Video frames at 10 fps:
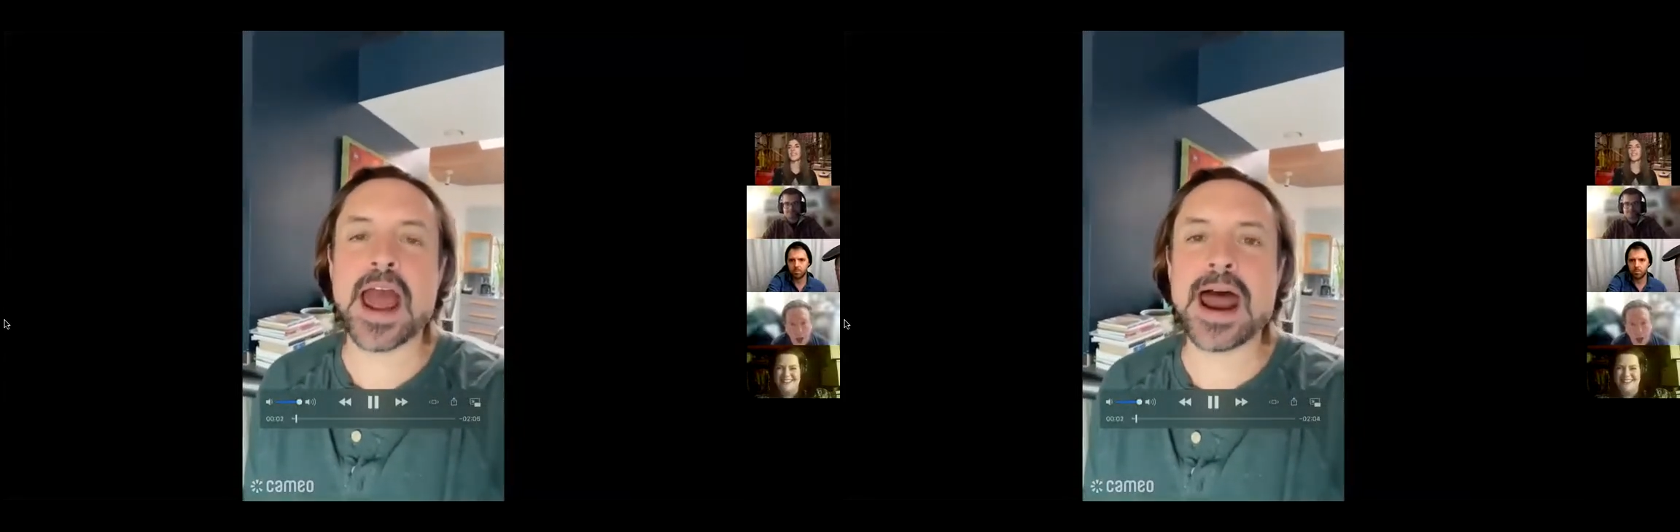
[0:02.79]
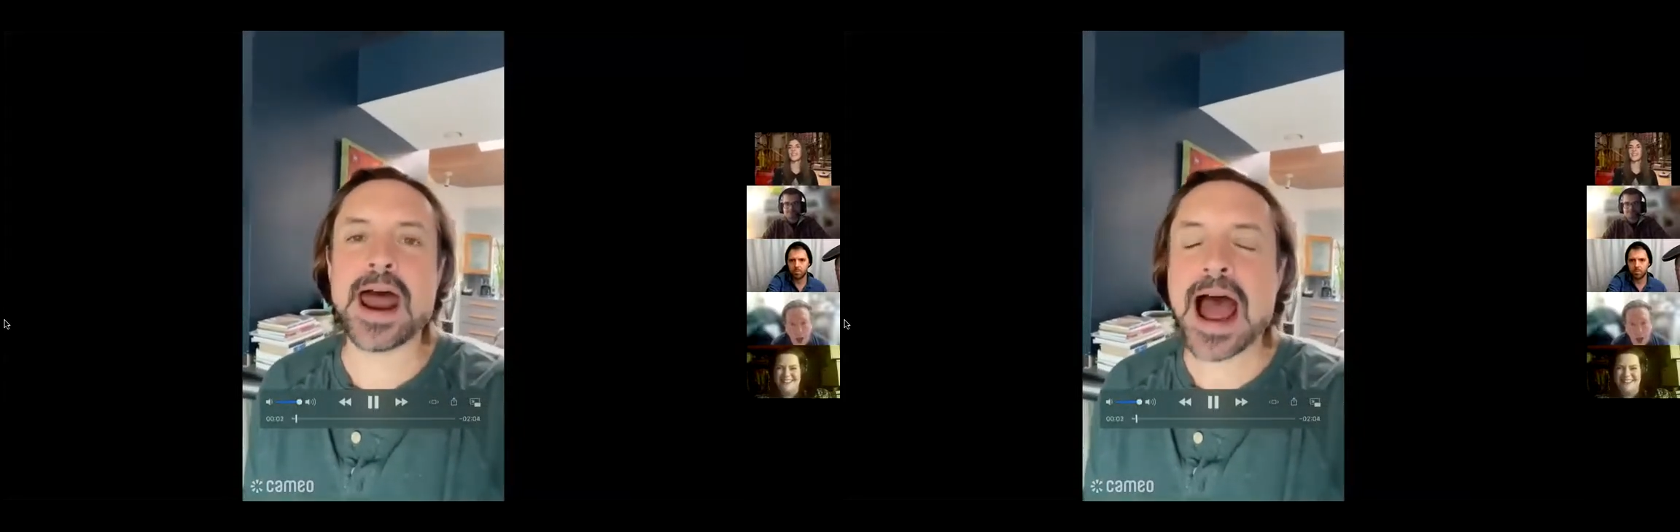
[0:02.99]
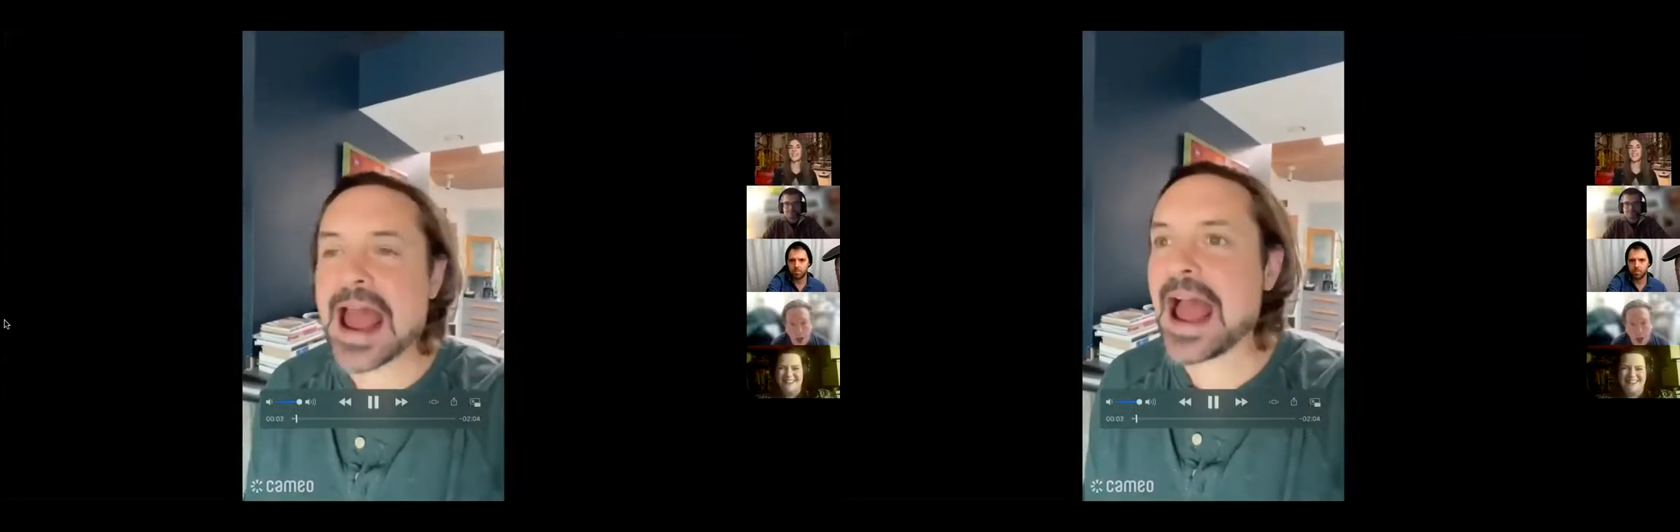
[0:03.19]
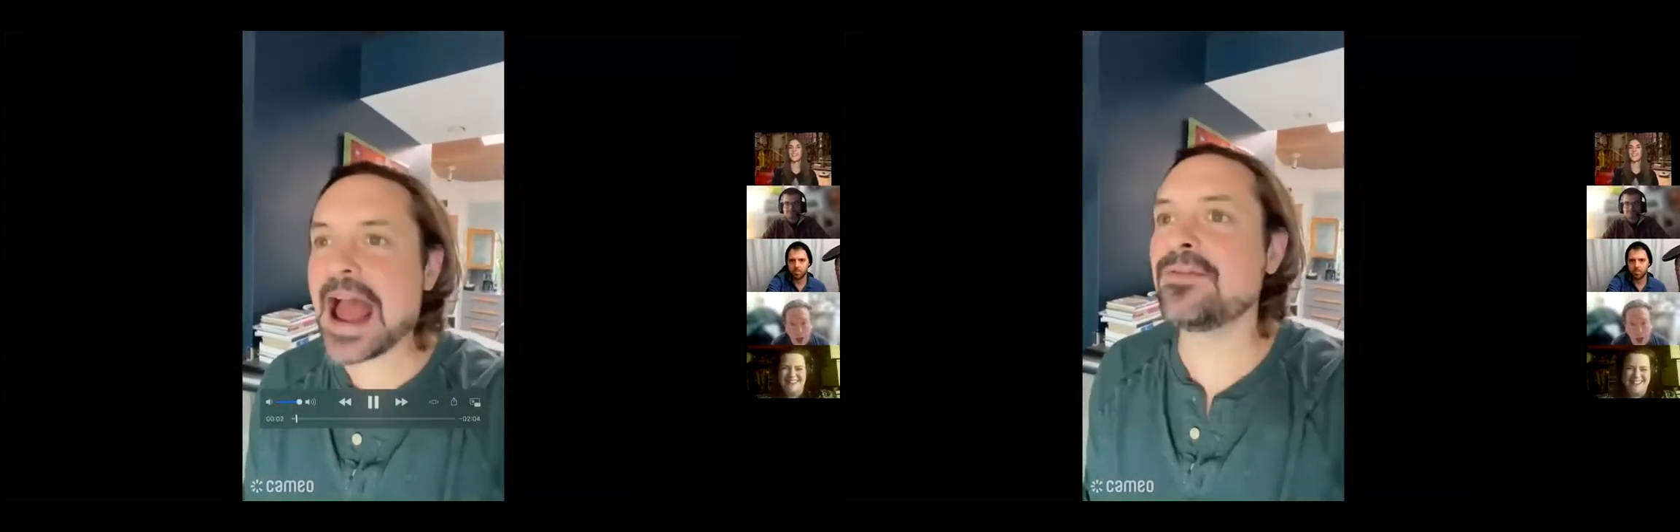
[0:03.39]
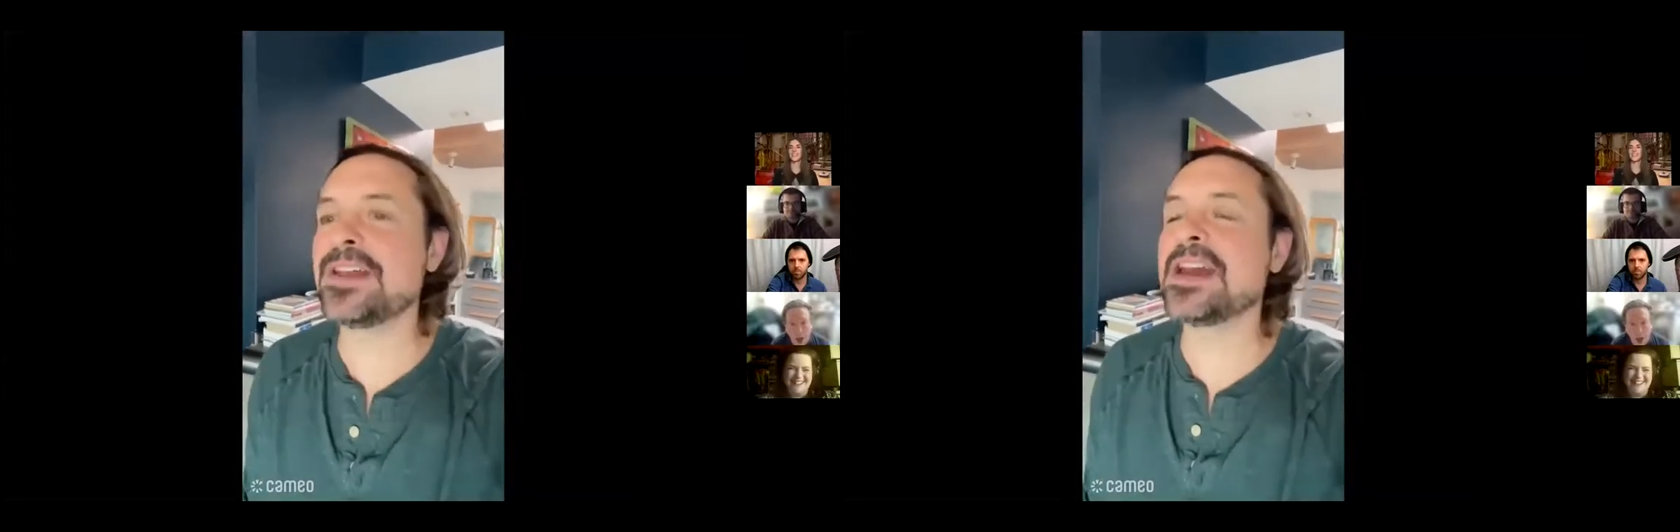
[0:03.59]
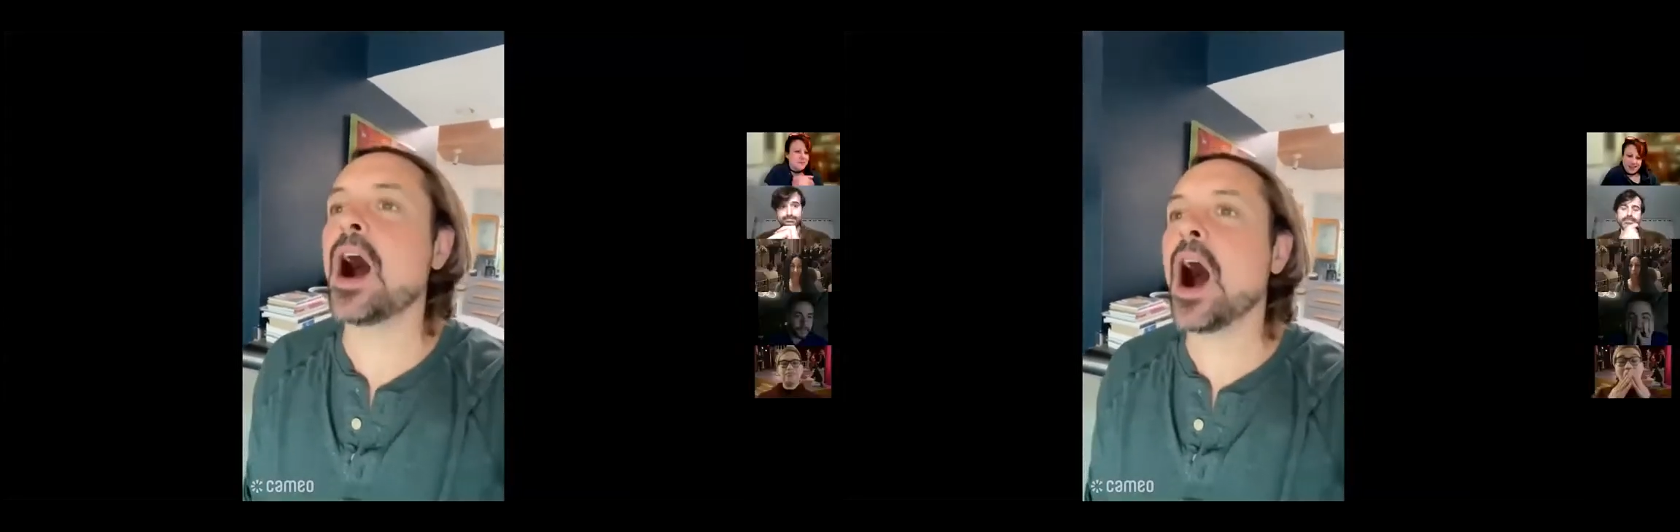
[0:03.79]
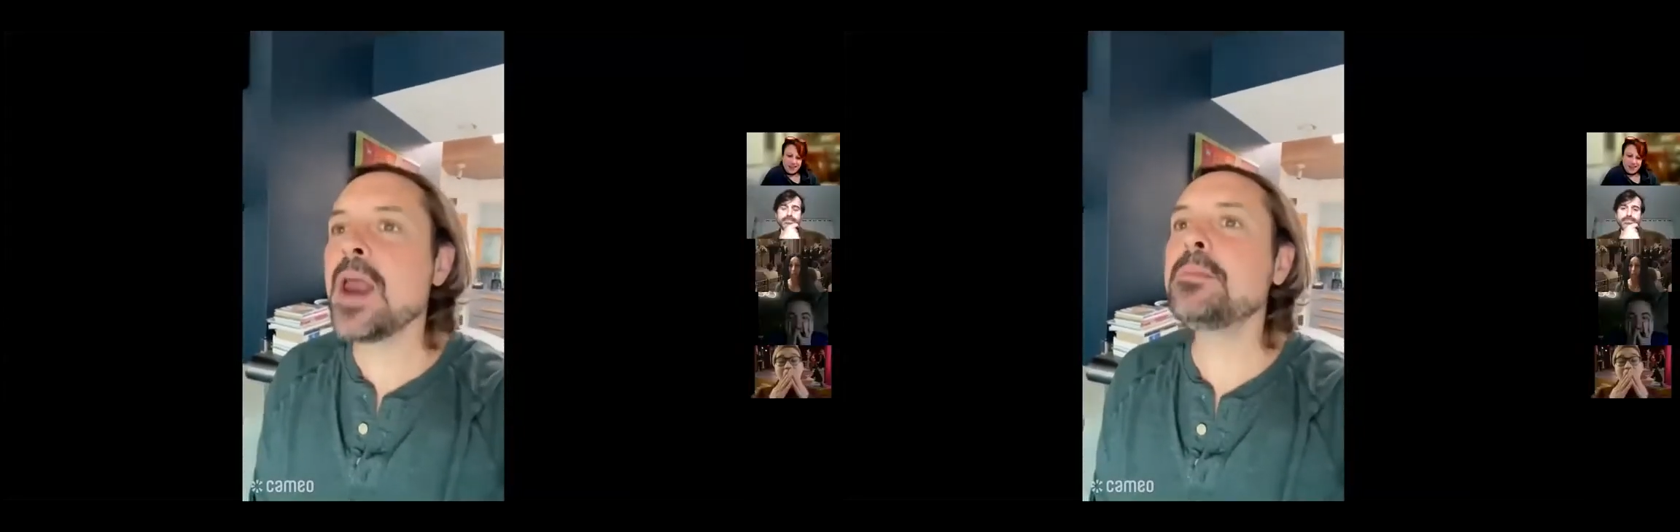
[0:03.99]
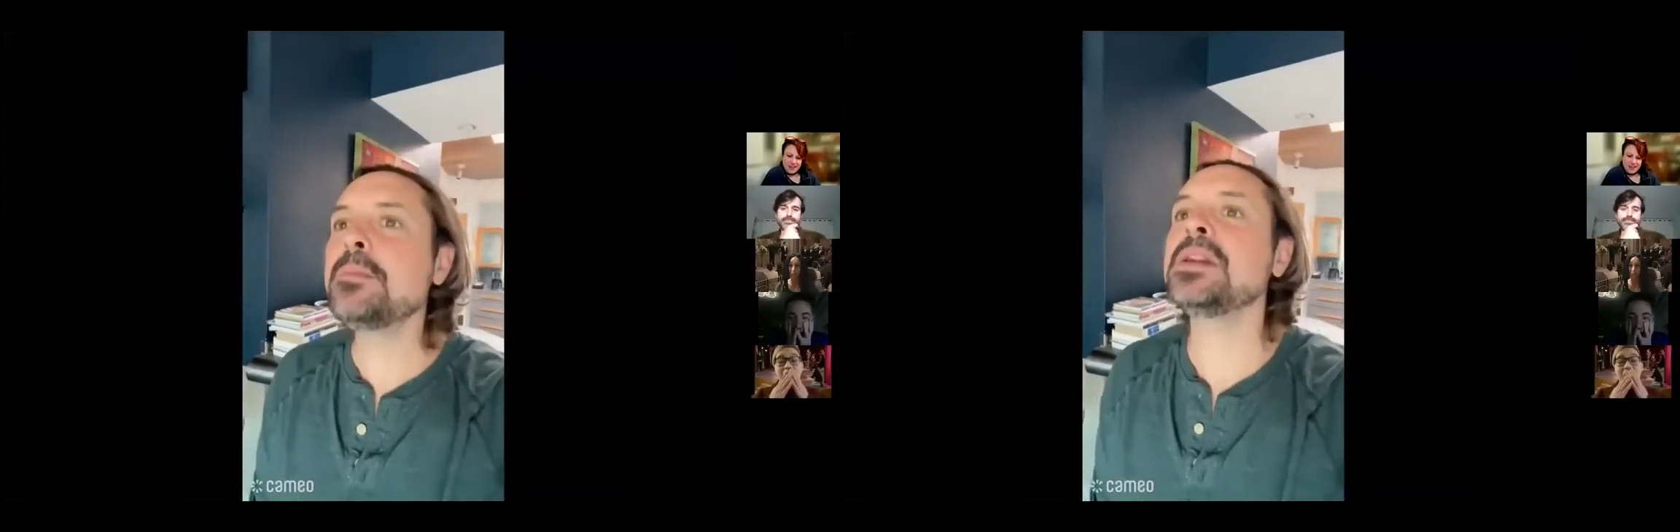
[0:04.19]
and I have the
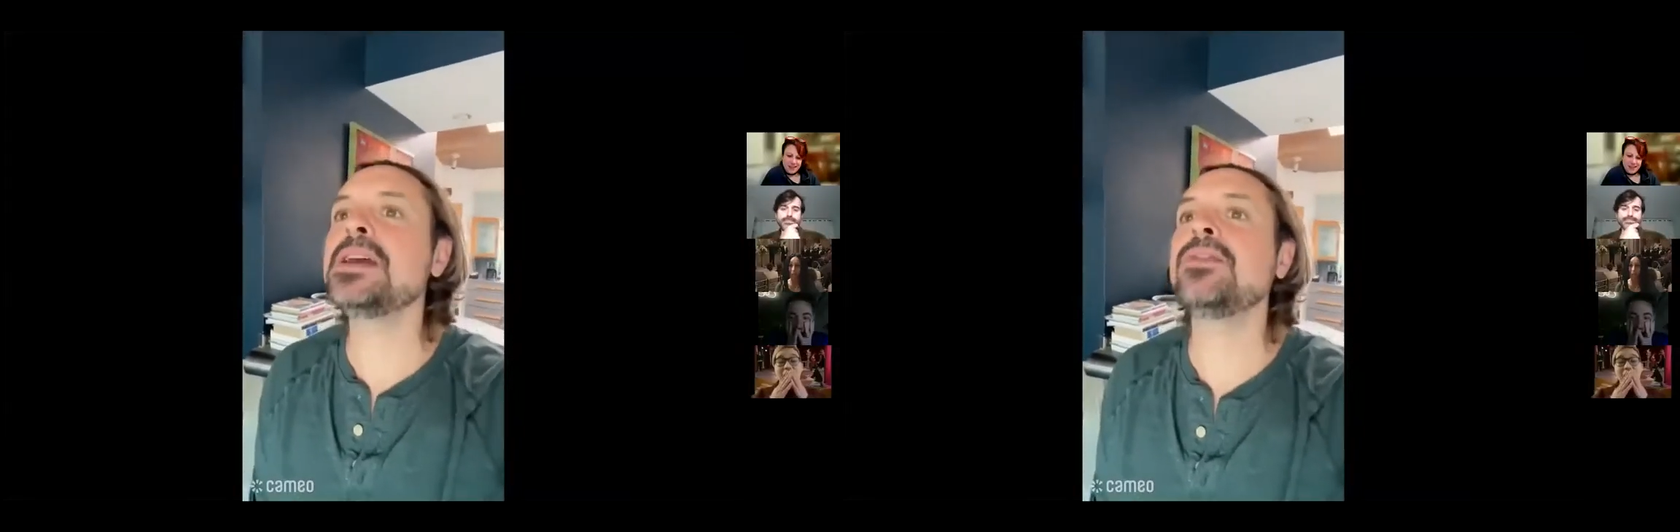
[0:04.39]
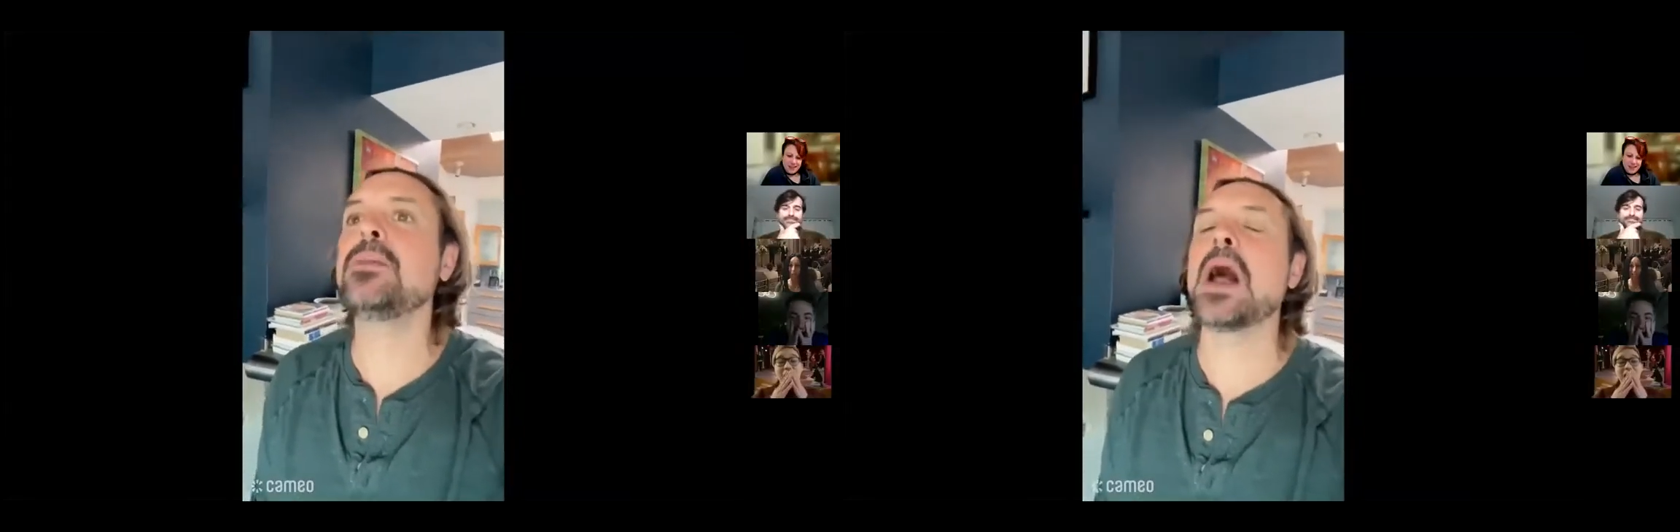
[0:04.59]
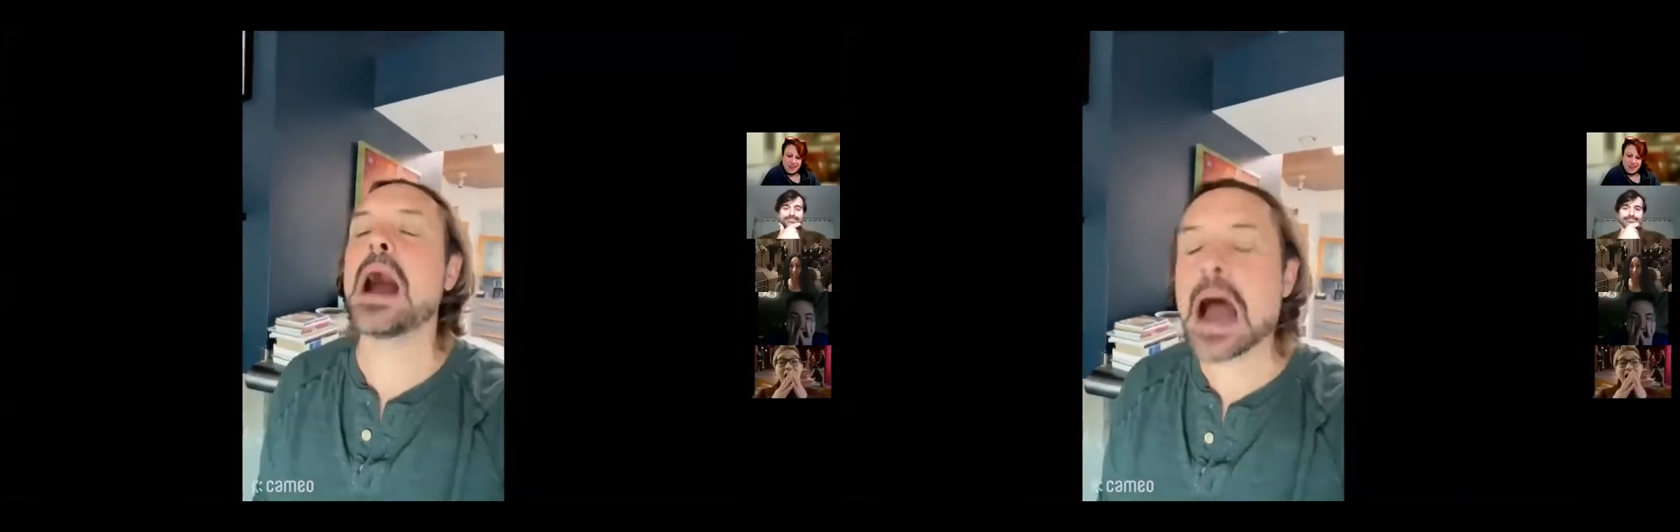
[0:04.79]
unbelievable